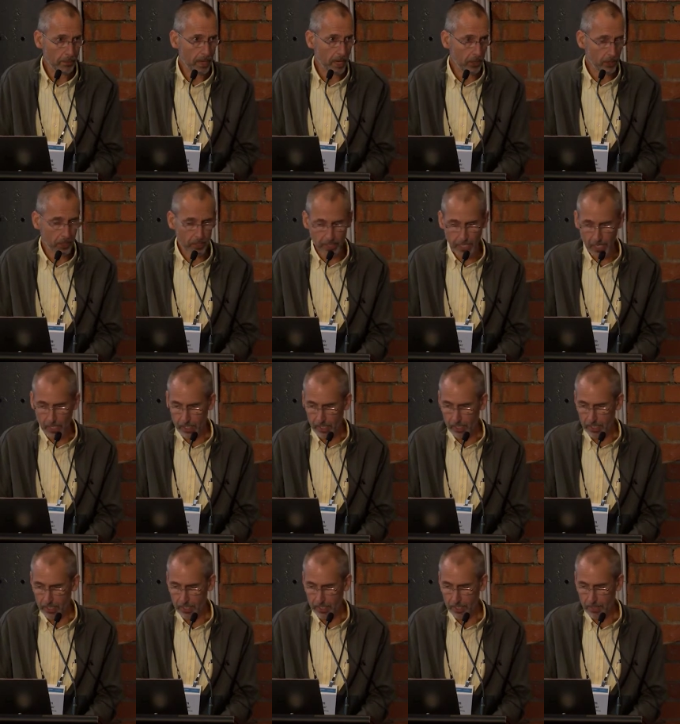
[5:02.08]
Maori are
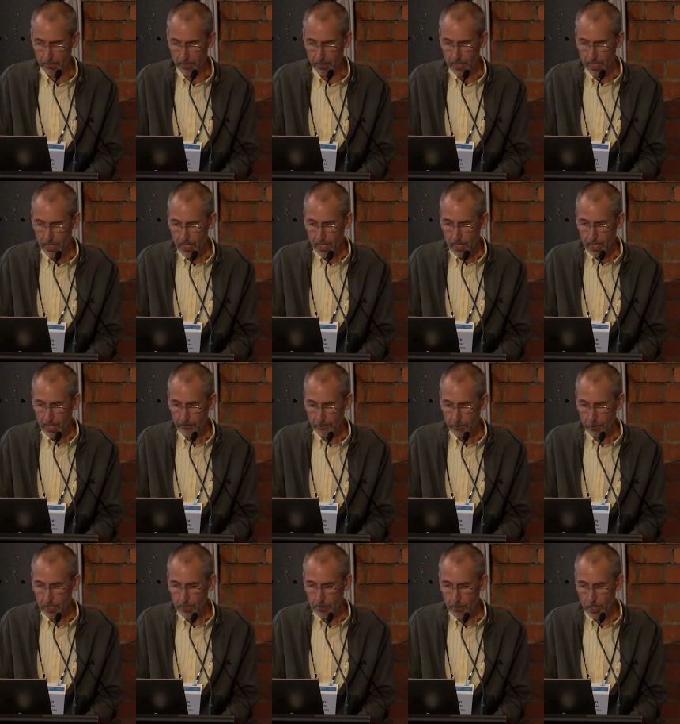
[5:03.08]
telling us. If
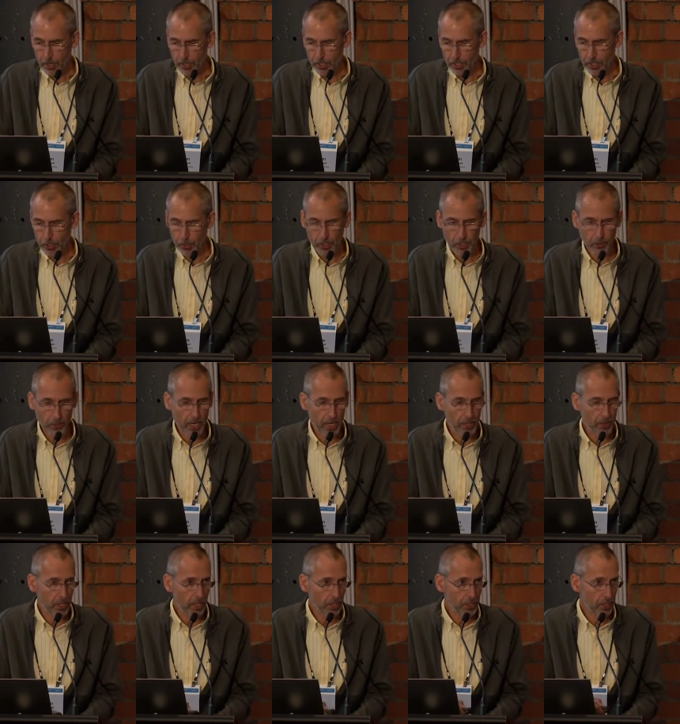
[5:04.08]
treaty partners don't agree,
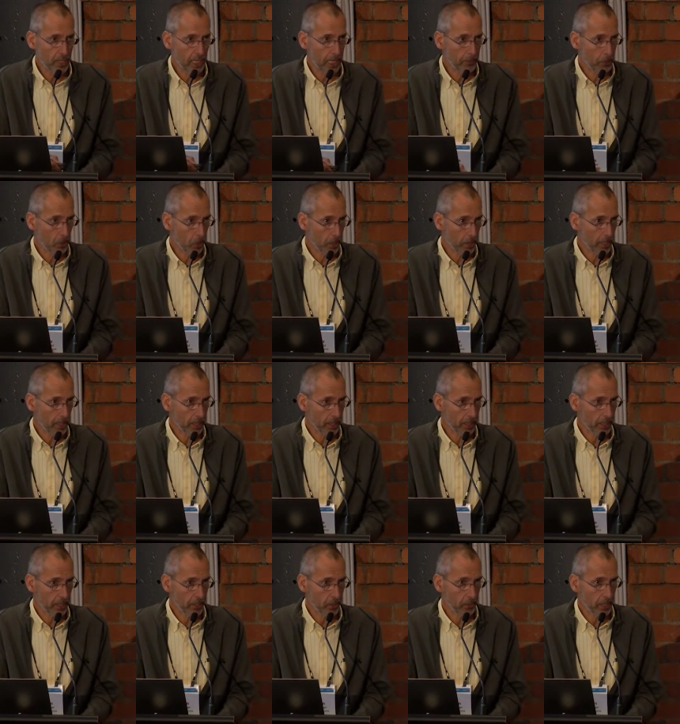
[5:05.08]
then they should keep
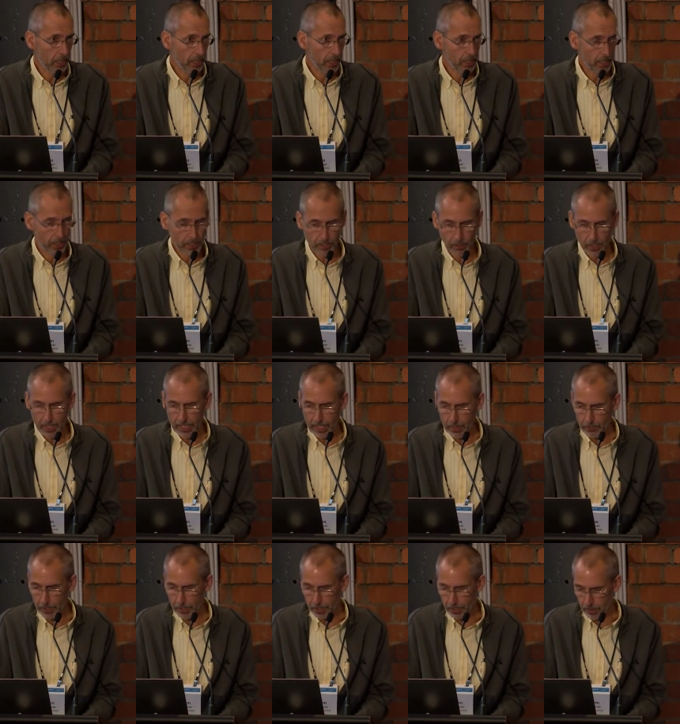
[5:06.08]
talking until they, until they can reach